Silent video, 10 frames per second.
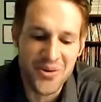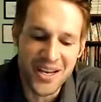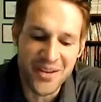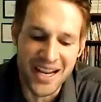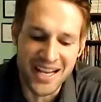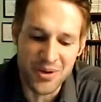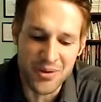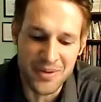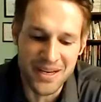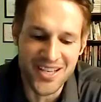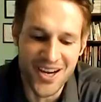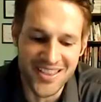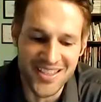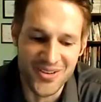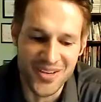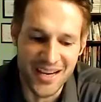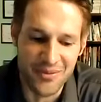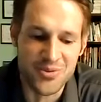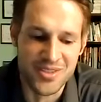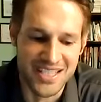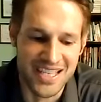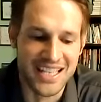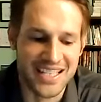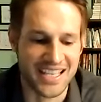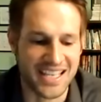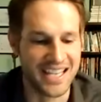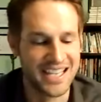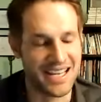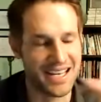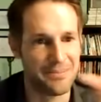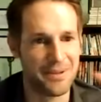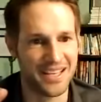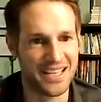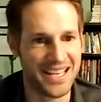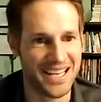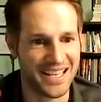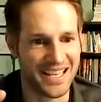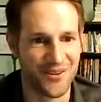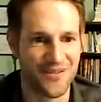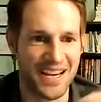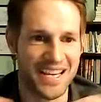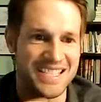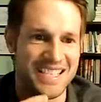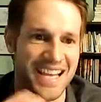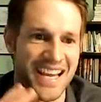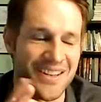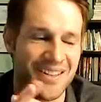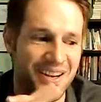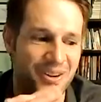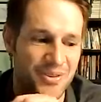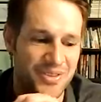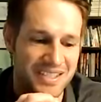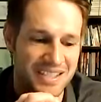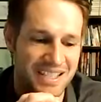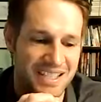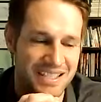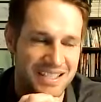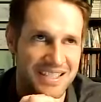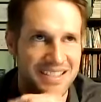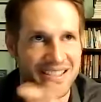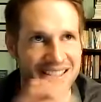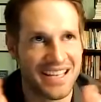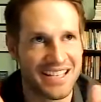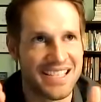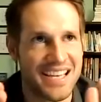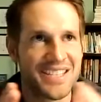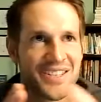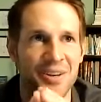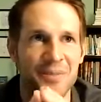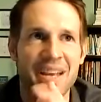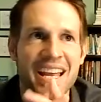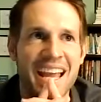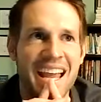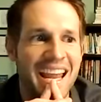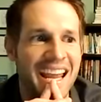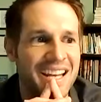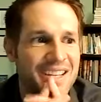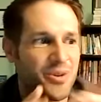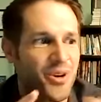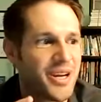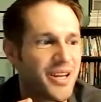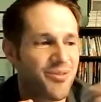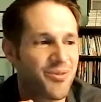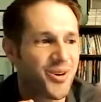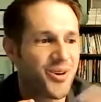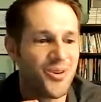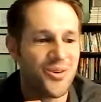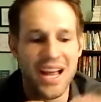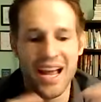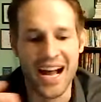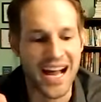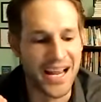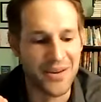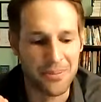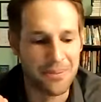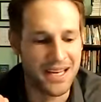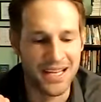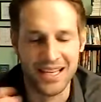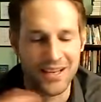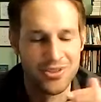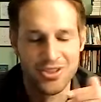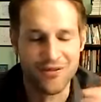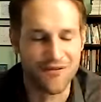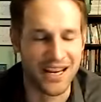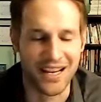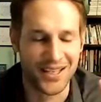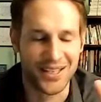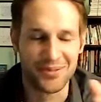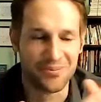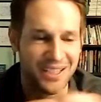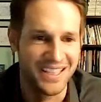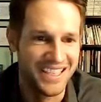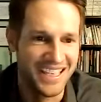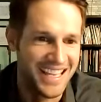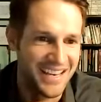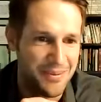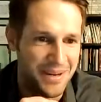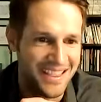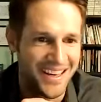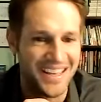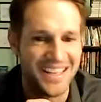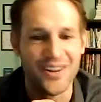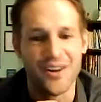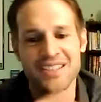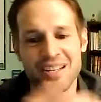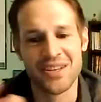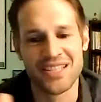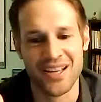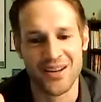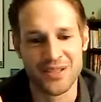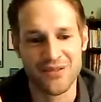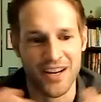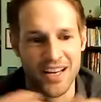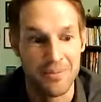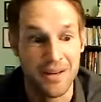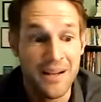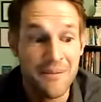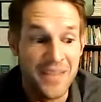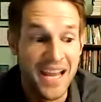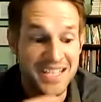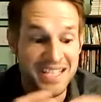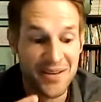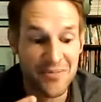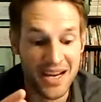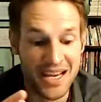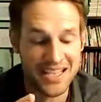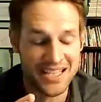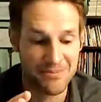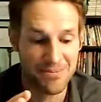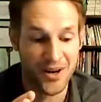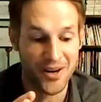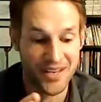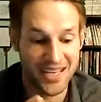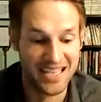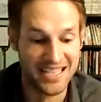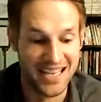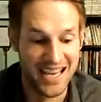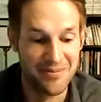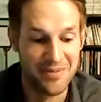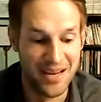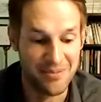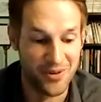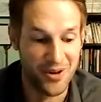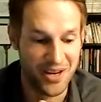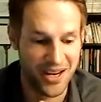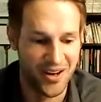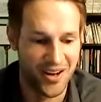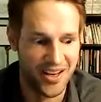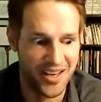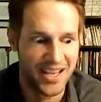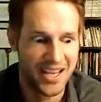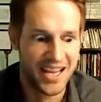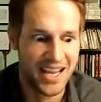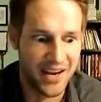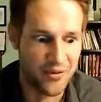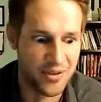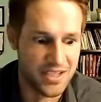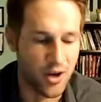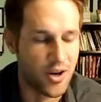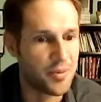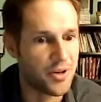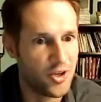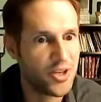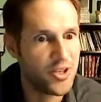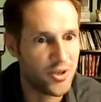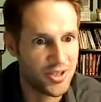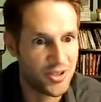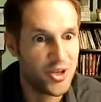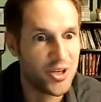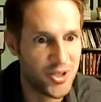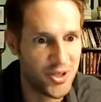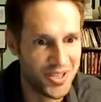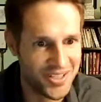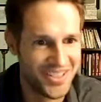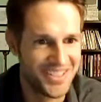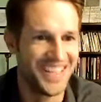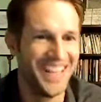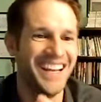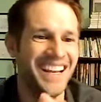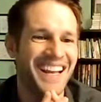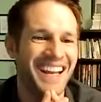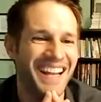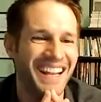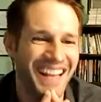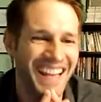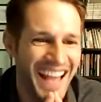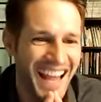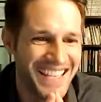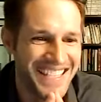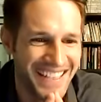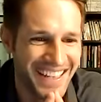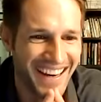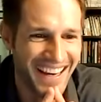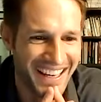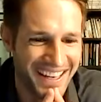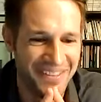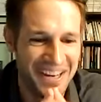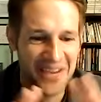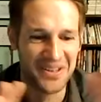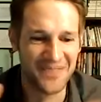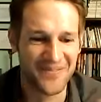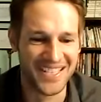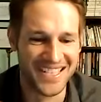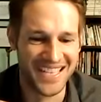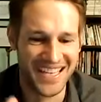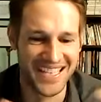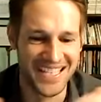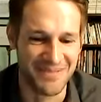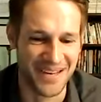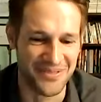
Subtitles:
Well, anyway, we were being taught the new game, which was neat. It's again an ability to kind of interface in that whole sector. And as we're going through, I repeatedly was just failing completely, and everybody thought, in some ways they thought it was funny, but in some ways, in part of as the game kept going on, everyone's like, "Oh, come on, you can do it, you can do it, you can do it." And so here I am with a bunch of kids and